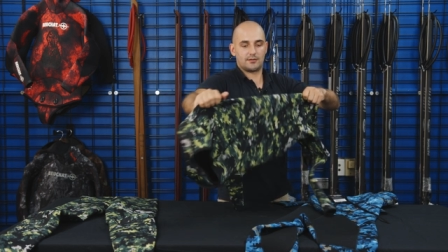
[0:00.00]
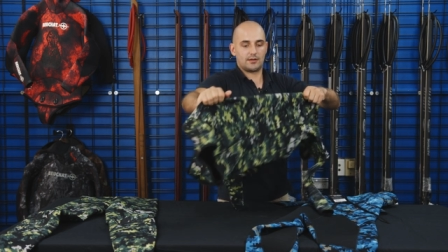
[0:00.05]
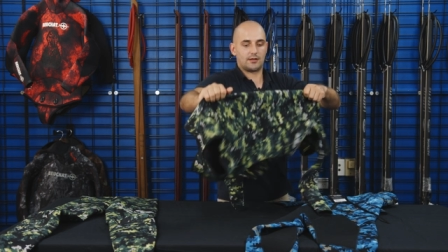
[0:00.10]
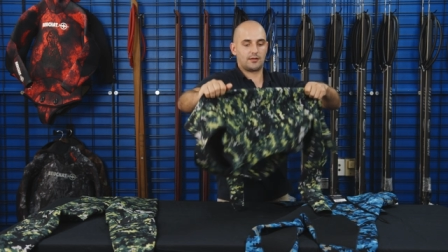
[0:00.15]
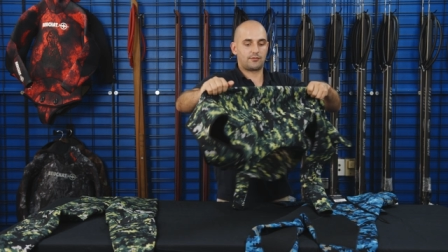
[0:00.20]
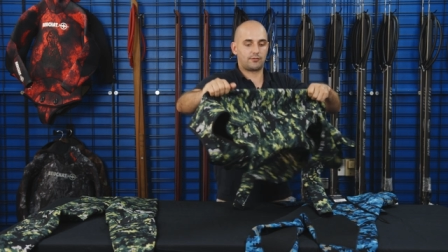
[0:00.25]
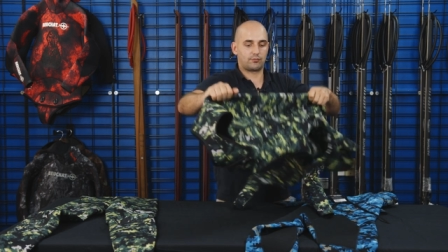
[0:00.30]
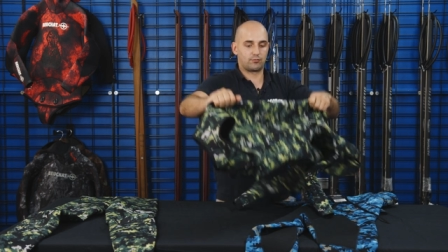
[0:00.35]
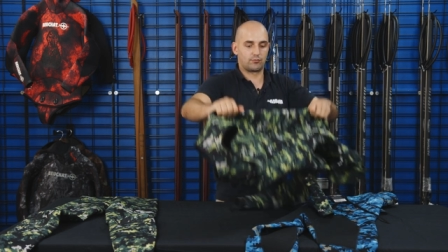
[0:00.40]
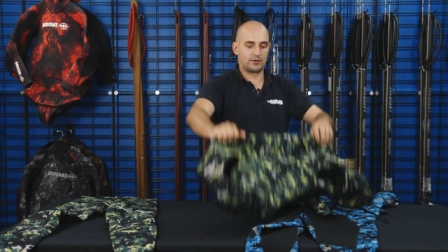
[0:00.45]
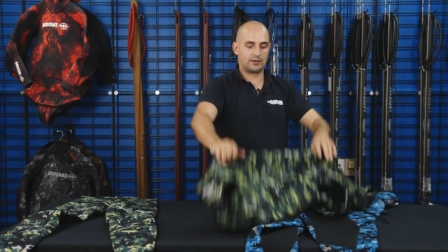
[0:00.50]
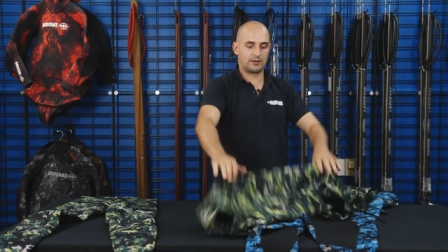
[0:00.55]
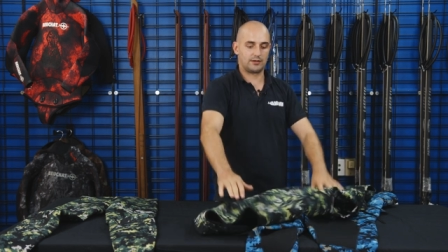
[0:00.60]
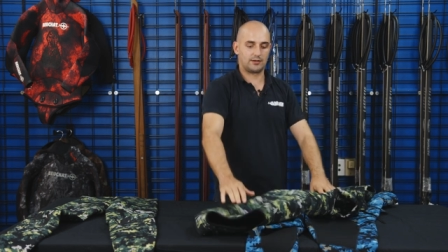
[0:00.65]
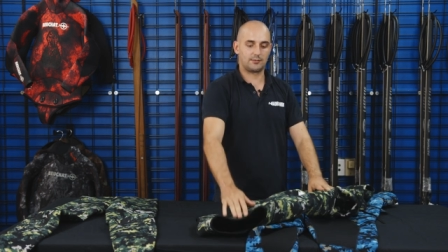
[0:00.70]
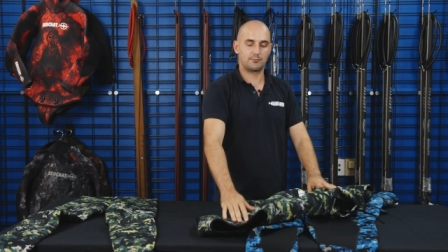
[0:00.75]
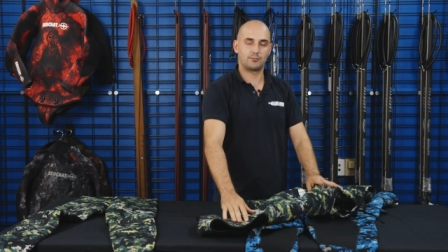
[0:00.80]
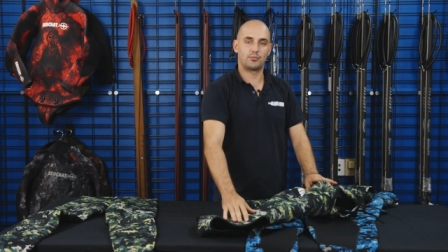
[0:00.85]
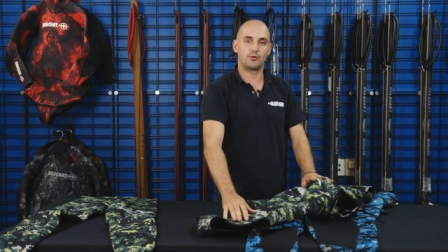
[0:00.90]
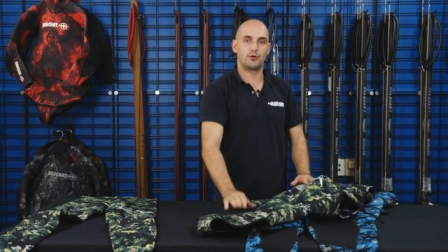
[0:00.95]
Now that's
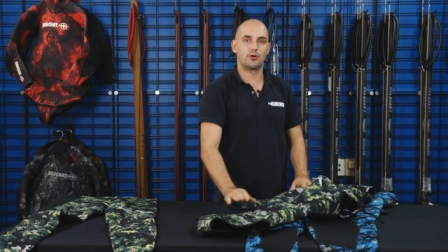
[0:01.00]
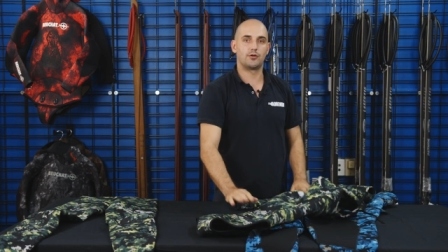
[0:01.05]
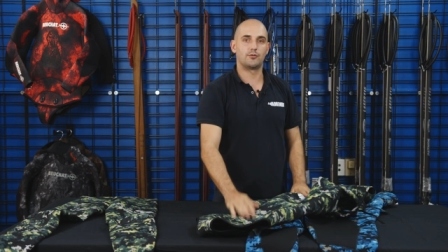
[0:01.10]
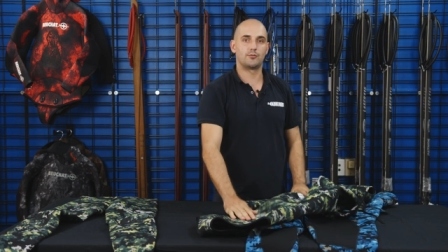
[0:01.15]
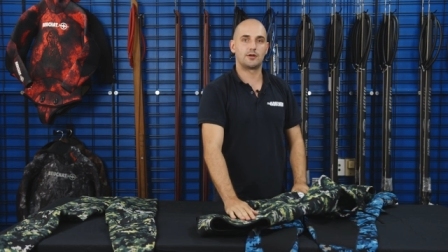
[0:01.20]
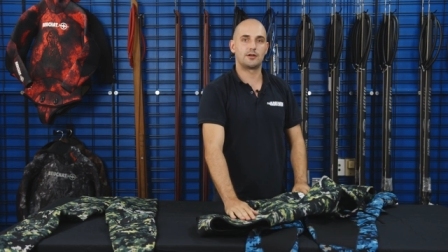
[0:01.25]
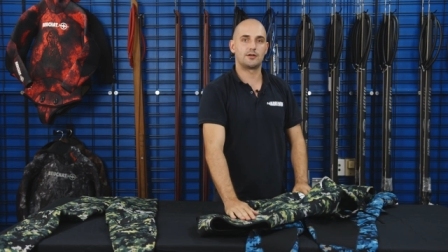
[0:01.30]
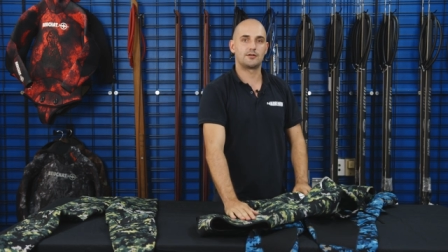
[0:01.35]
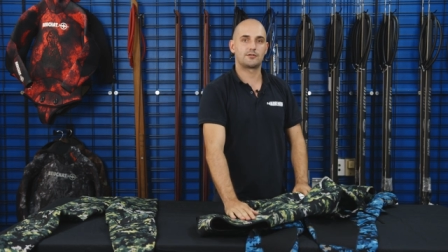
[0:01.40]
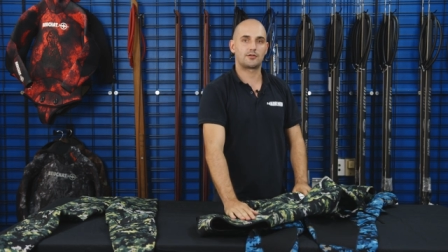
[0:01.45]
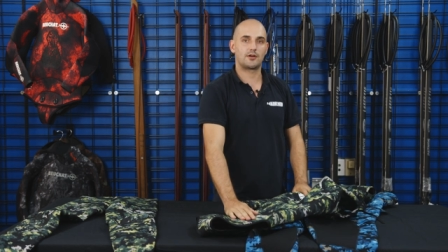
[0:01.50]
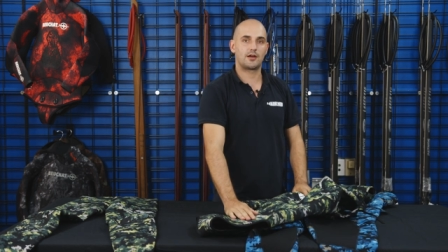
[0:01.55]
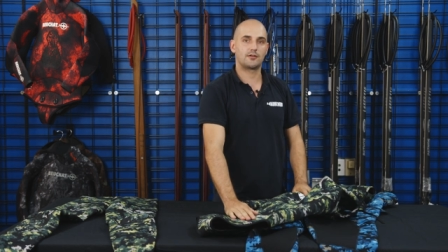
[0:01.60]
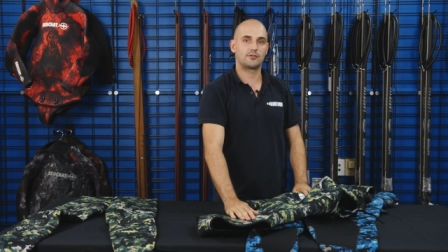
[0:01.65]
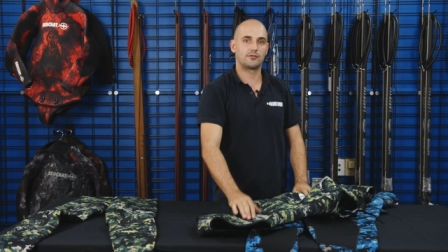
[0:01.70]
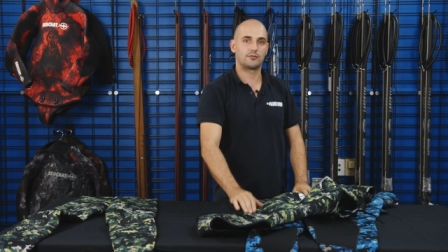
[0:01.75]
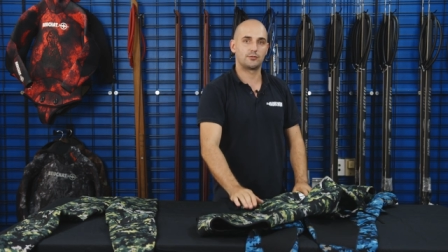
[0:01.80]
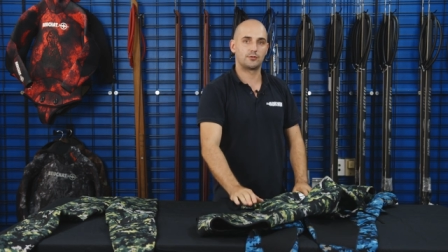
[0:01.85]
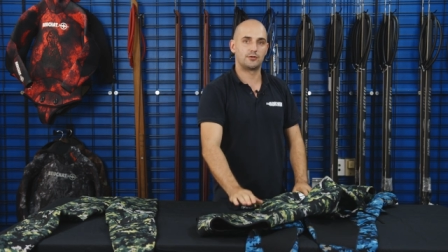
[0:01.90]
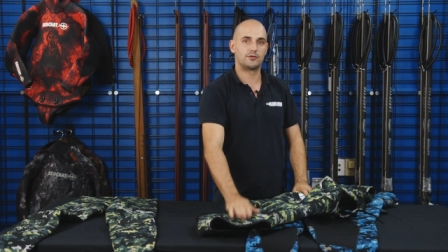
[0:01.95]
really important when you're trying
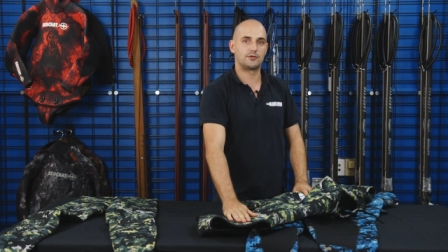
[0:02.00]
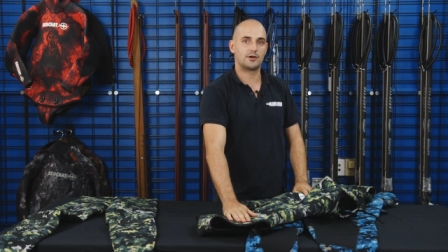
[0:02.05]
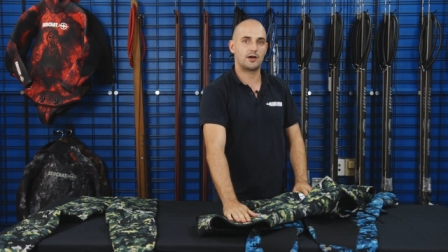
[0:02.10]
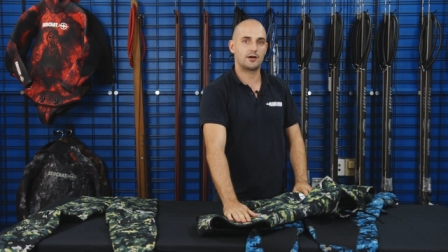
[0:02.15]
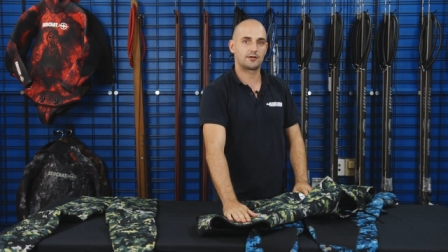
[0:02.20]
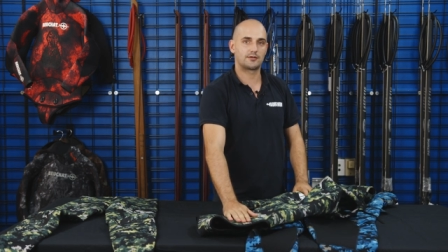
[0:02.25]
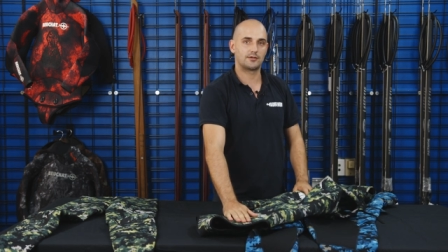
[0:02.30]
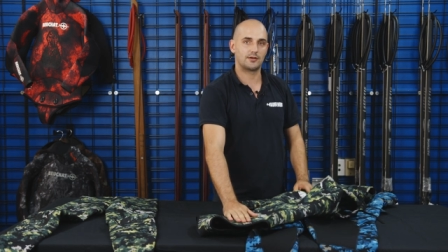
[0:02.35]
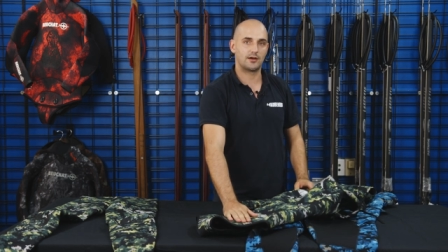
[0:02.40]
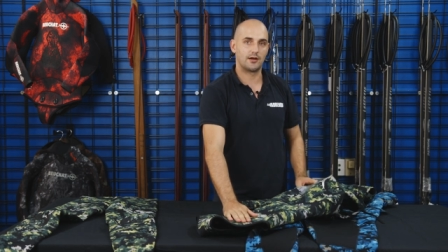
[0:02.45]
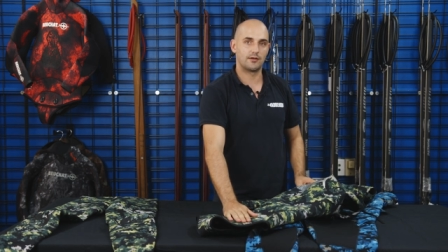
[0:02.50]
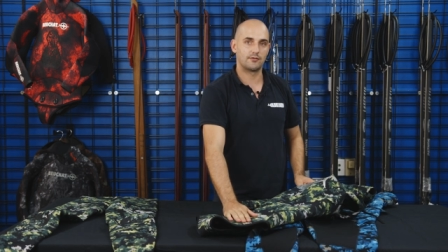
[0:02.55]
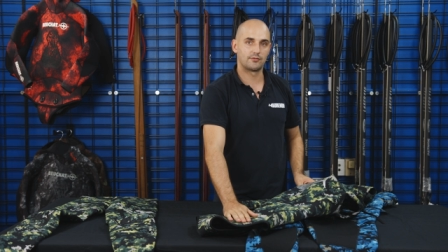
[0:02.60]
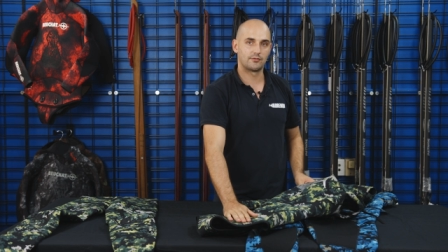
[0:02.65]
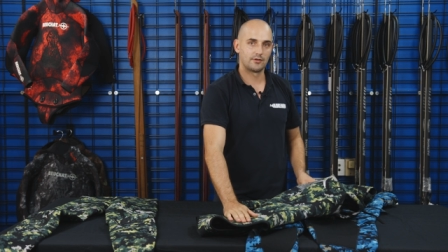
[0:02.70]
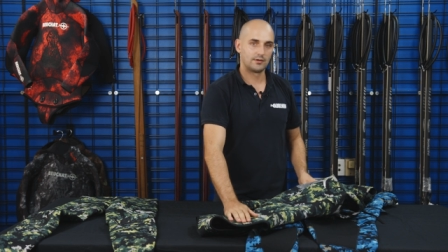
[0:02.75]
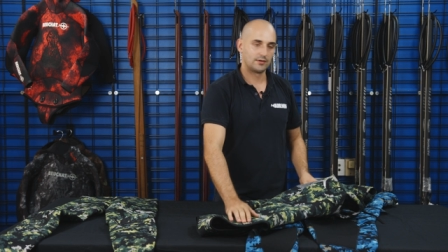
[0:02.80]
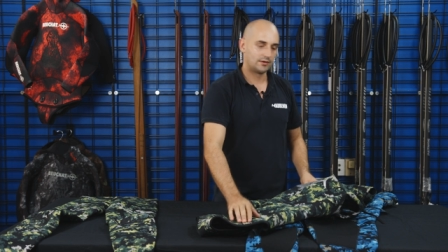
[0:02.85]
to do a duck dive.